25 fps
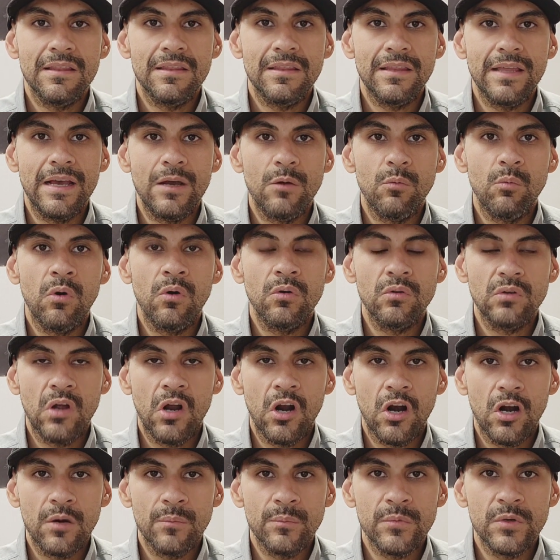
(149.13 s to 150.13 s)
that won't
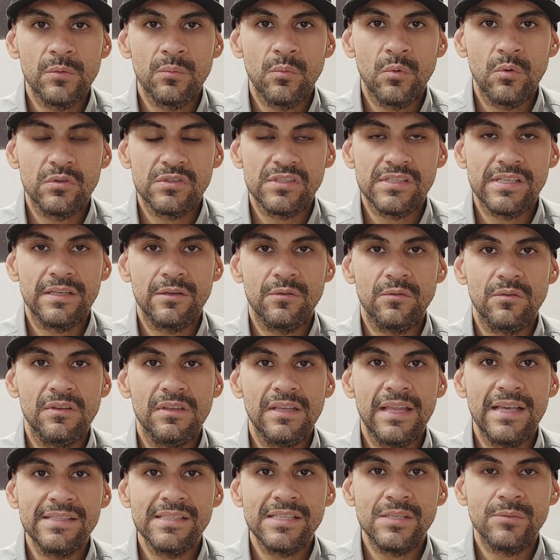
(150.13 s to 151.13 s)
harm your motorcycle. The
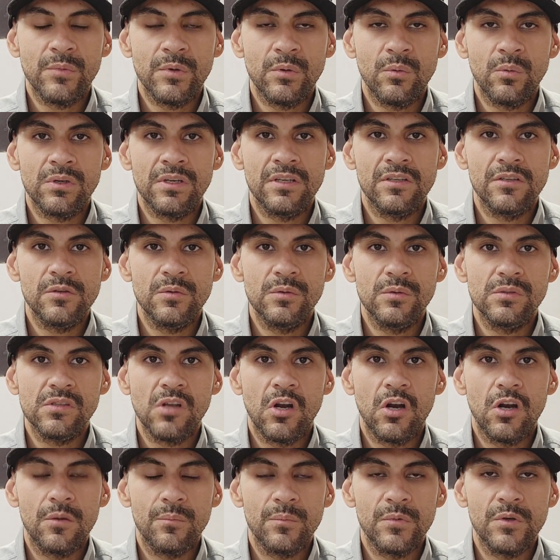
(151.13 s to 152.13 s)
last thing we want to do is
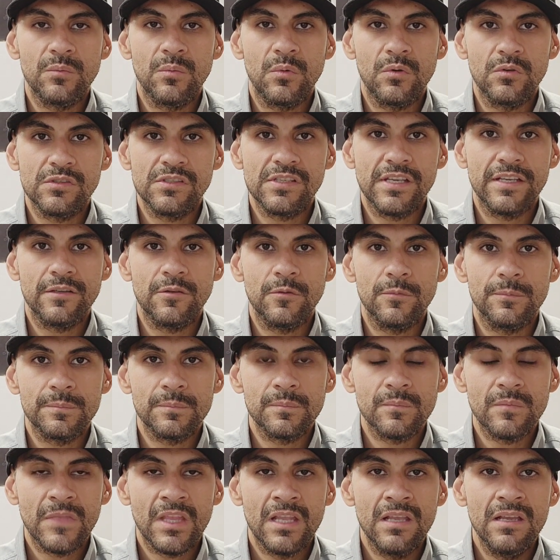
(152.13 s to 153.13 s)
harm your motorcycle.
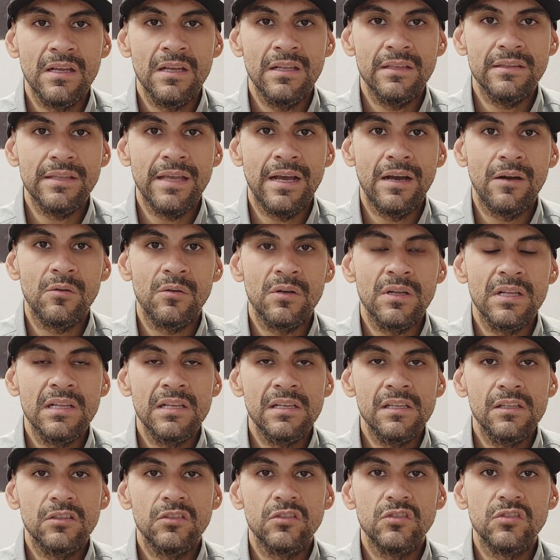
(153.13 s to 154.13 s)
Now,
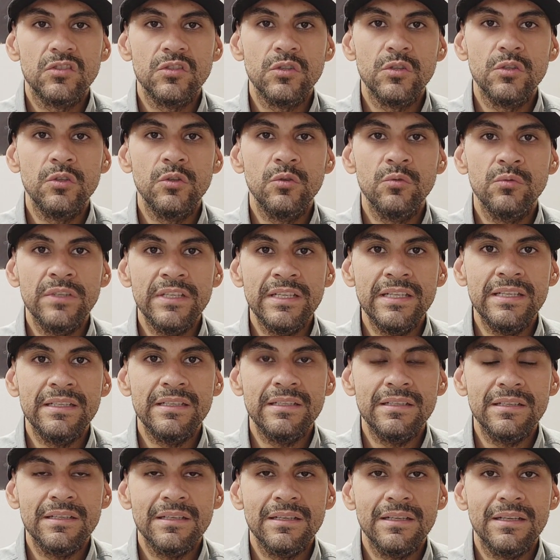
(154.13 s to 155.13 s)
do you
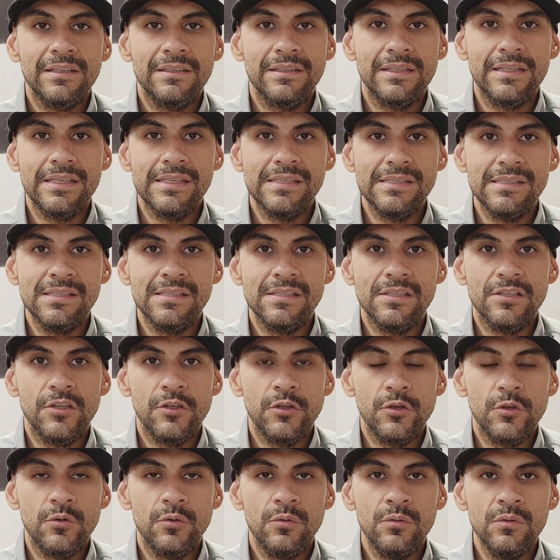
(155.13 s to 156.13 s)
need an
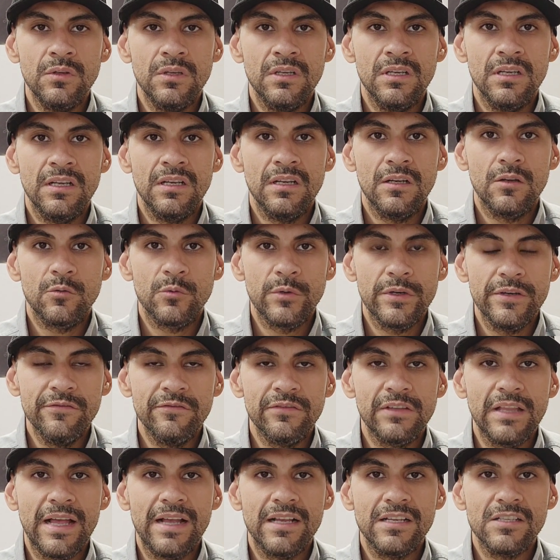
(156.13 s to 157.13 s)
ECU,
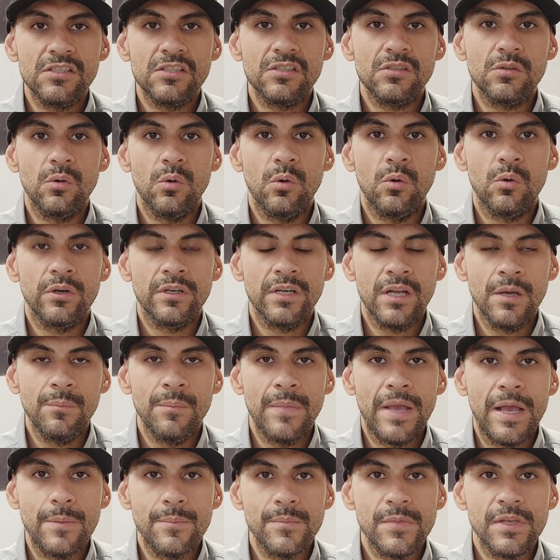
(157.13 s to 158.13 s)
reflash, or an
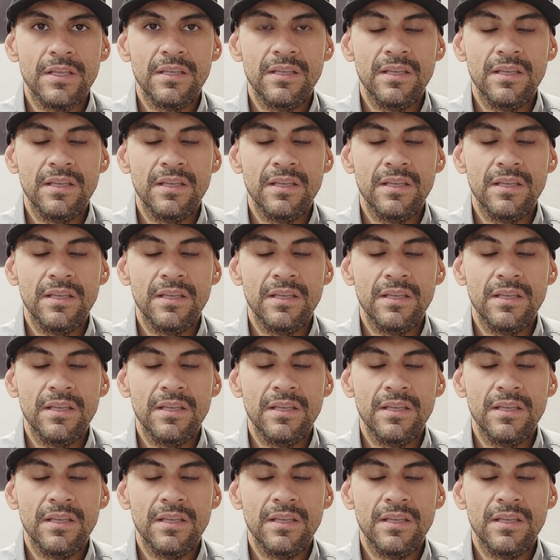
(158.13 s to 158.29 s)
upmap?